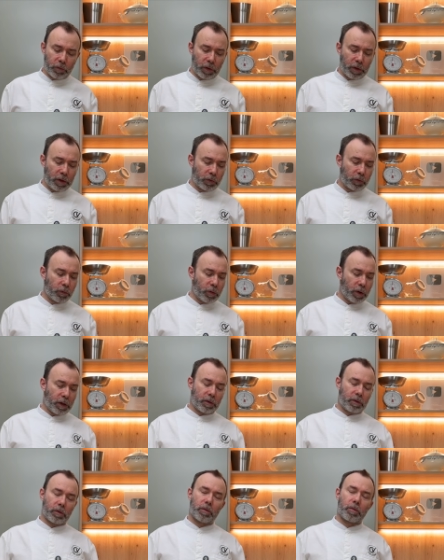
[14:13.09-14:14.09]
we need to
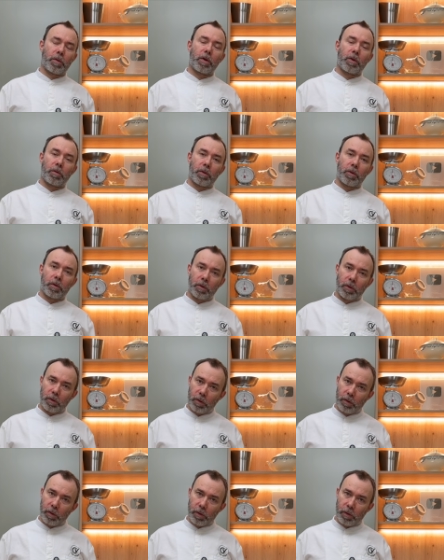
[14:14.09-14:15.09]
wait
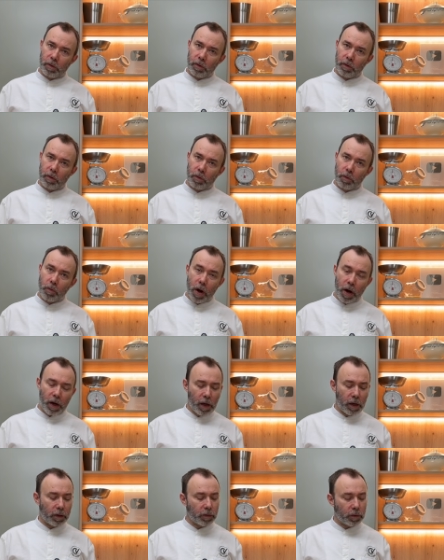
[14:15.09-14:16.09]
a
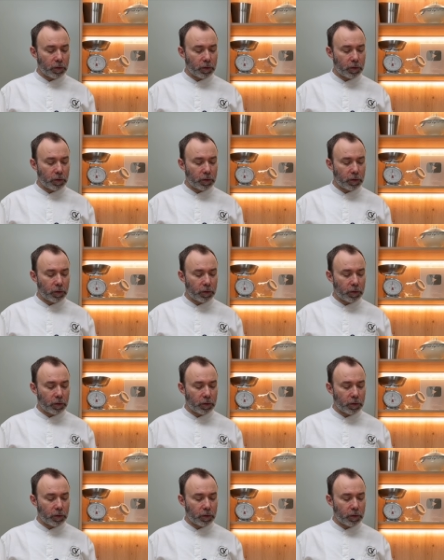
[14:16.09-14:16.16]
while